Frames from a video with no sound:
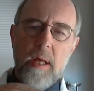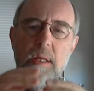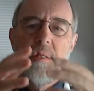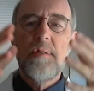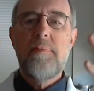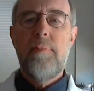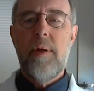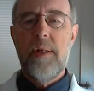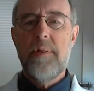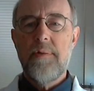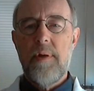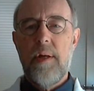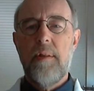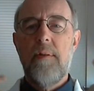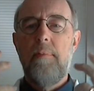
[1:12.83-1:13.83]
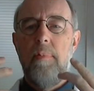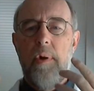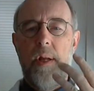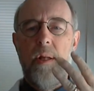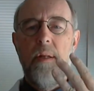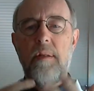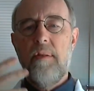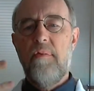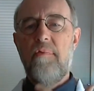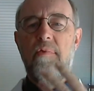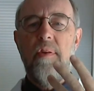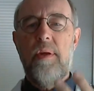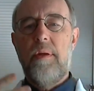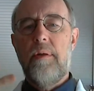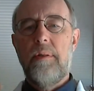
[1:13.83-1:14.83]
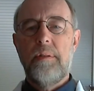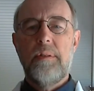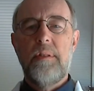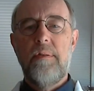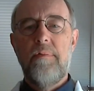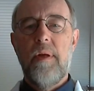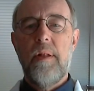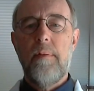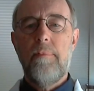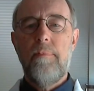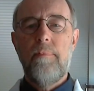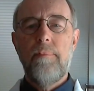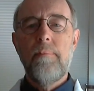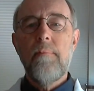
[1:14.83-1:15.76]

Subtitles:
spreads around the brain, and the fears develop